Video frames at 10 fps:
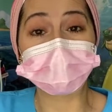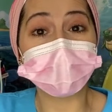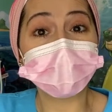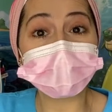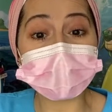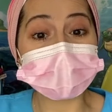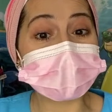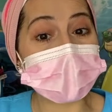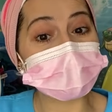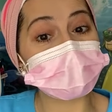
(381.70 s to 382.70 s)
So don't
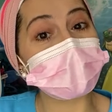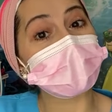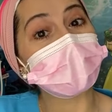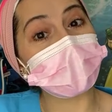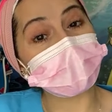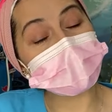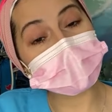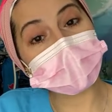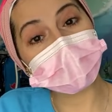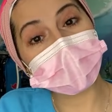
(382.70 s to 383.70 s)
forget to ask me. If
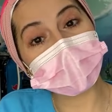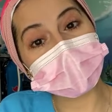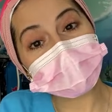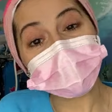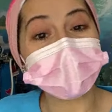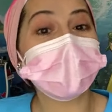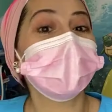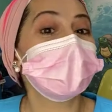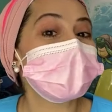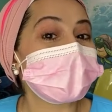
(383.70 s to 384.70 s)
it's in Arabic, I'll answer.
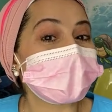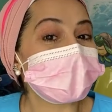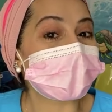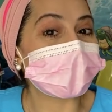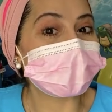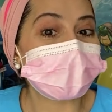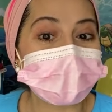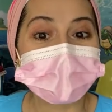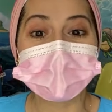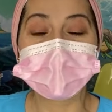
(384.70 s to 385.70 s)
If it's in English, I'll answer.